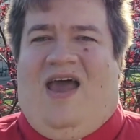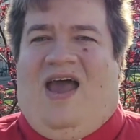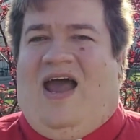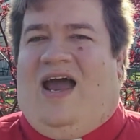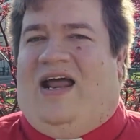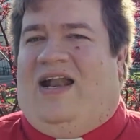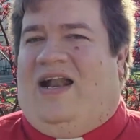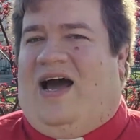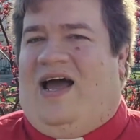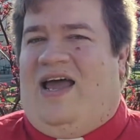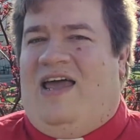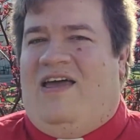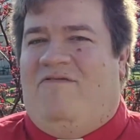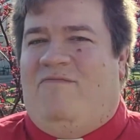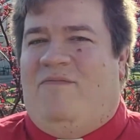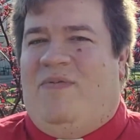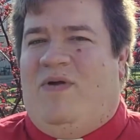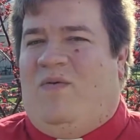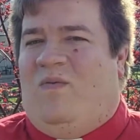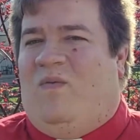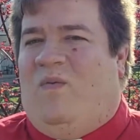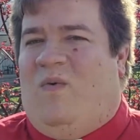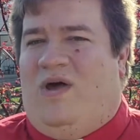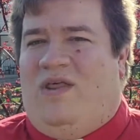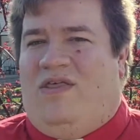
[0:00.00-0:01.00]
And I have
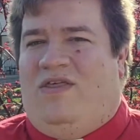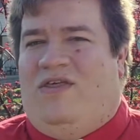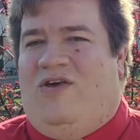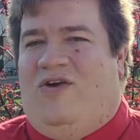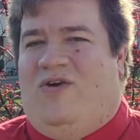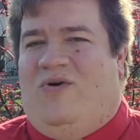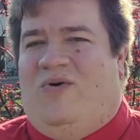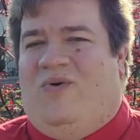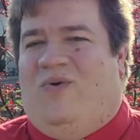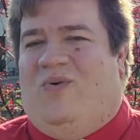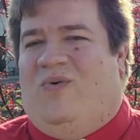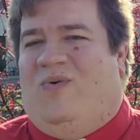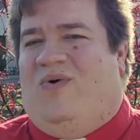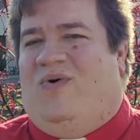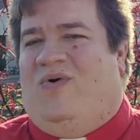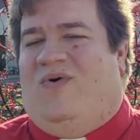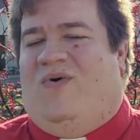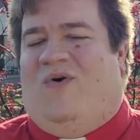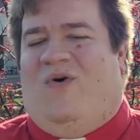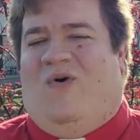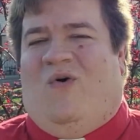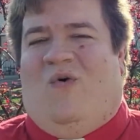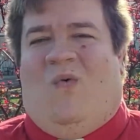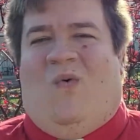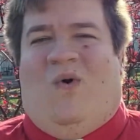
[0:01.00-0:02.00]
been with you
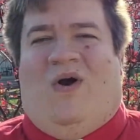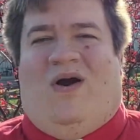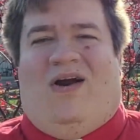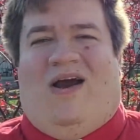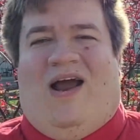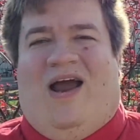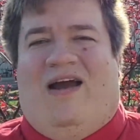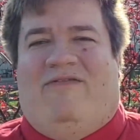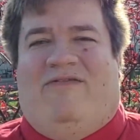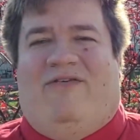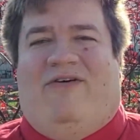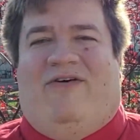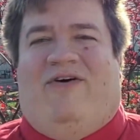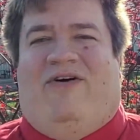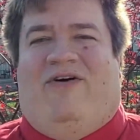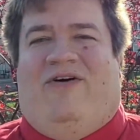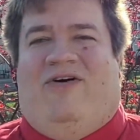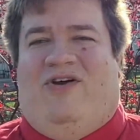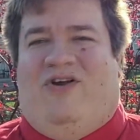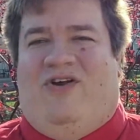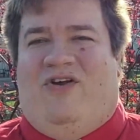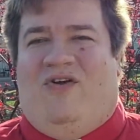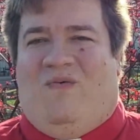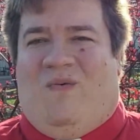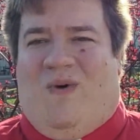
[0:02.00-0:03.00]
wherever
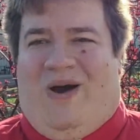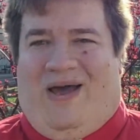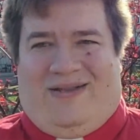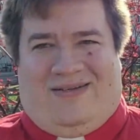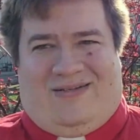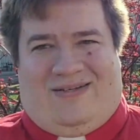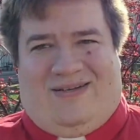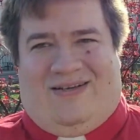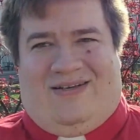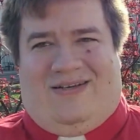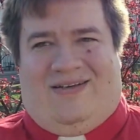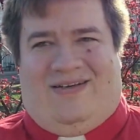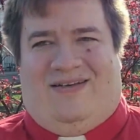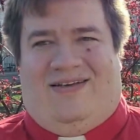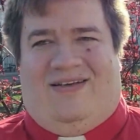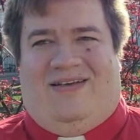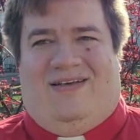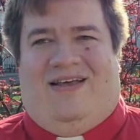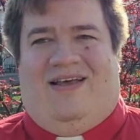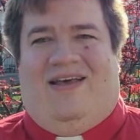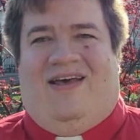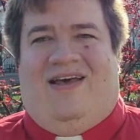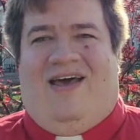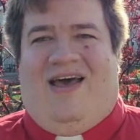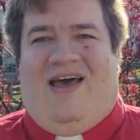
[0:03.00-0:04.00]
you went.
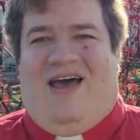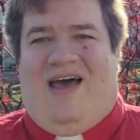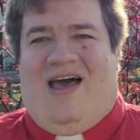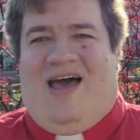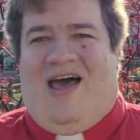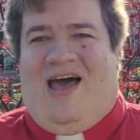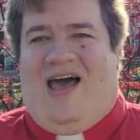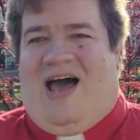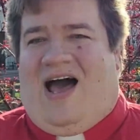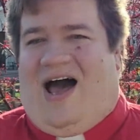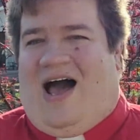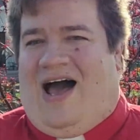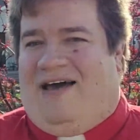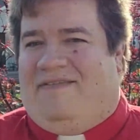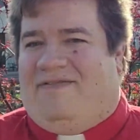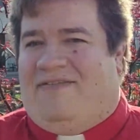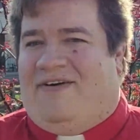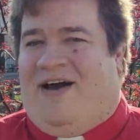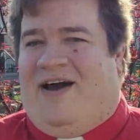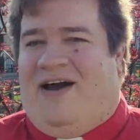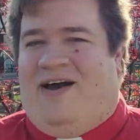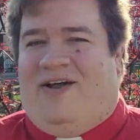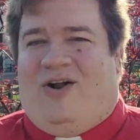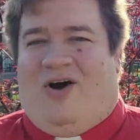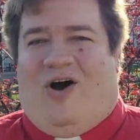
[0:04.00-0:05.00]
I've
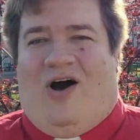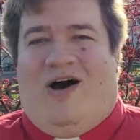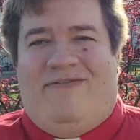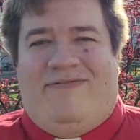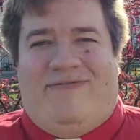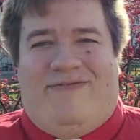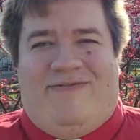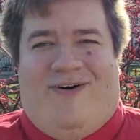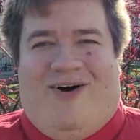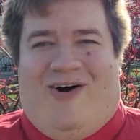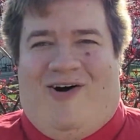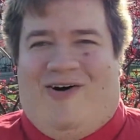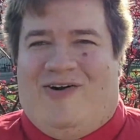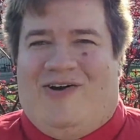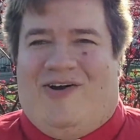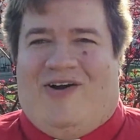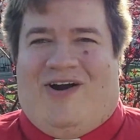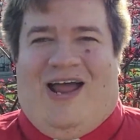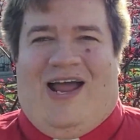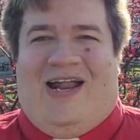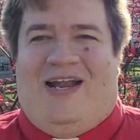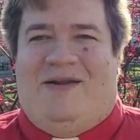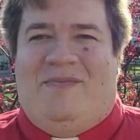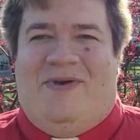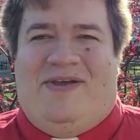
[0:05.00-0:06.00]
cut off all your
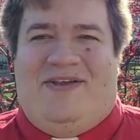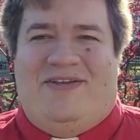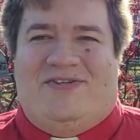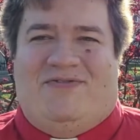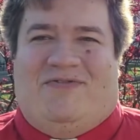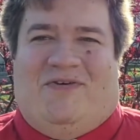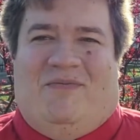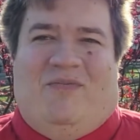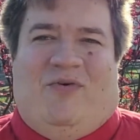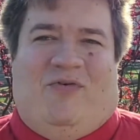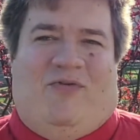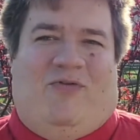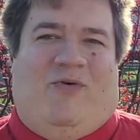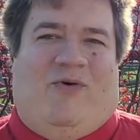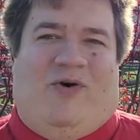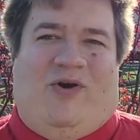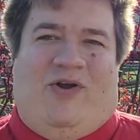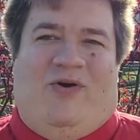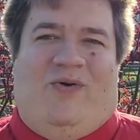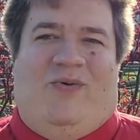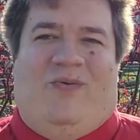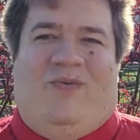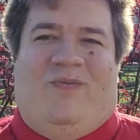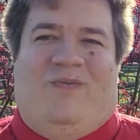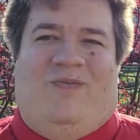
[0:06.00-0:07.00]
enemies from before
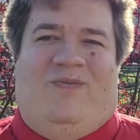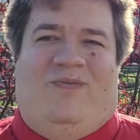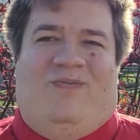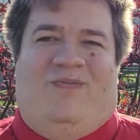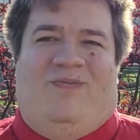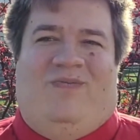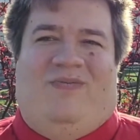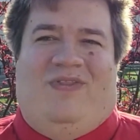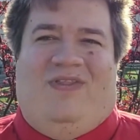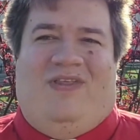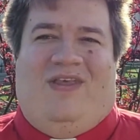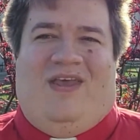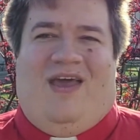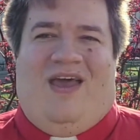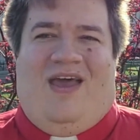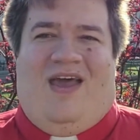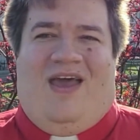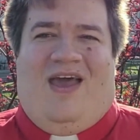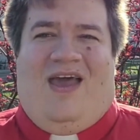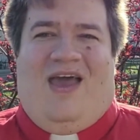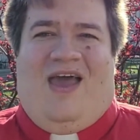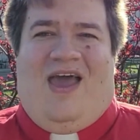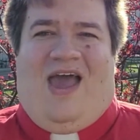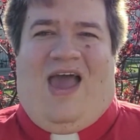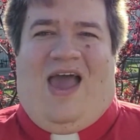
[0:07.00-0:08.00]
you,
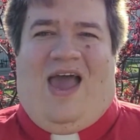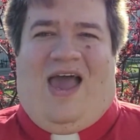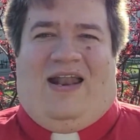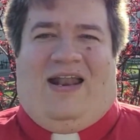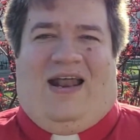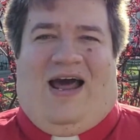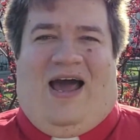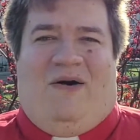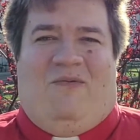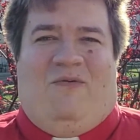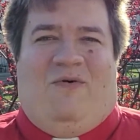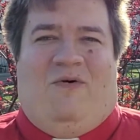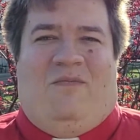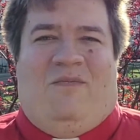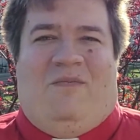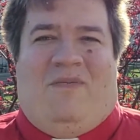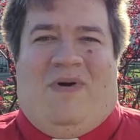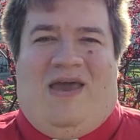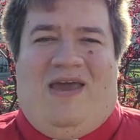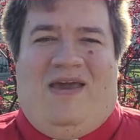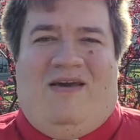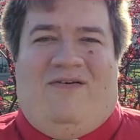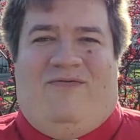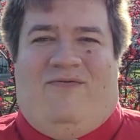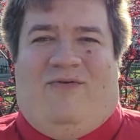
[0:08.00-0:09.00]
and I will
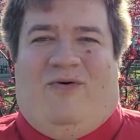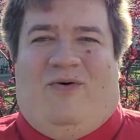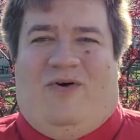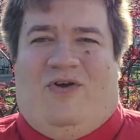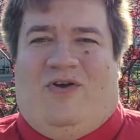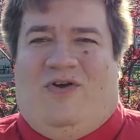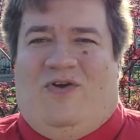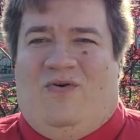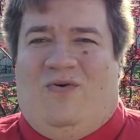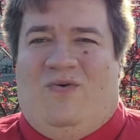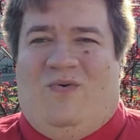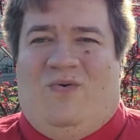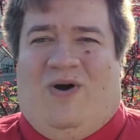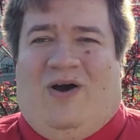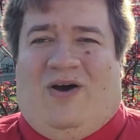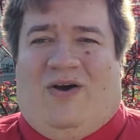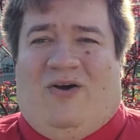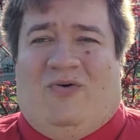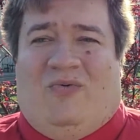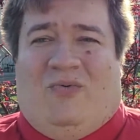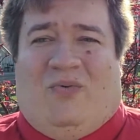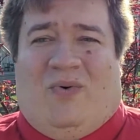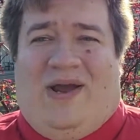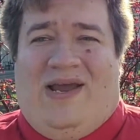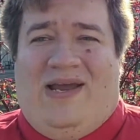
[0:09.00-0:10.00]
make for you a
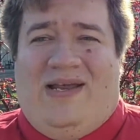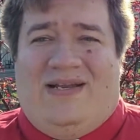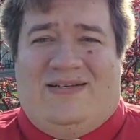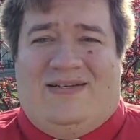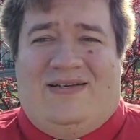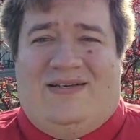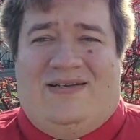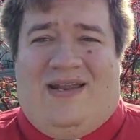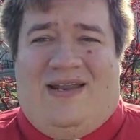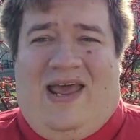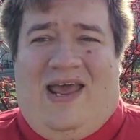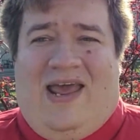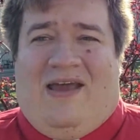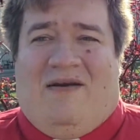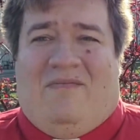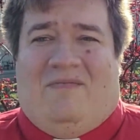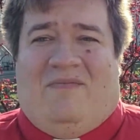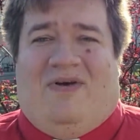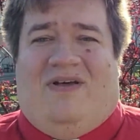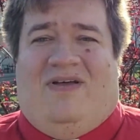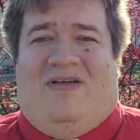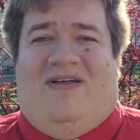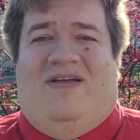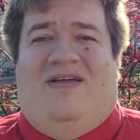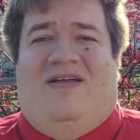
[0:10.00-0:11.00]
great
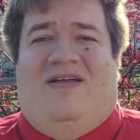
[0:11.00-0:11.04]
name,